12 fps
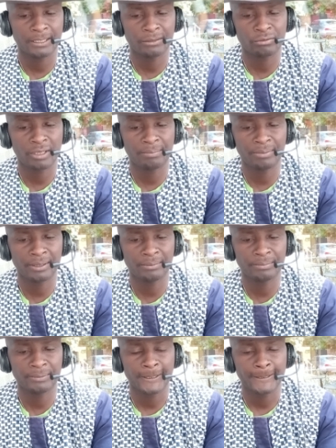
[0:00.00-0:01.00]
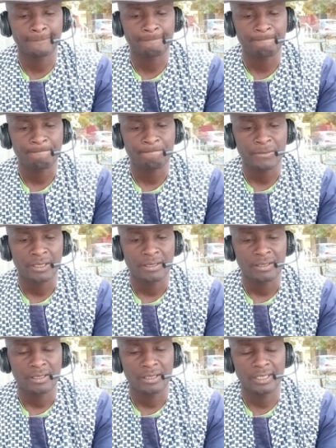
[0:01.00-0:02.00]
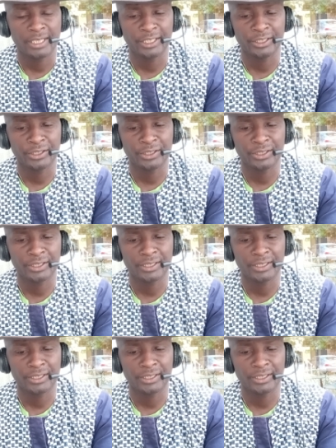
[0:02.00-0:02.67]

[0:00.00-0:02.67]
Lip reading: wrap up in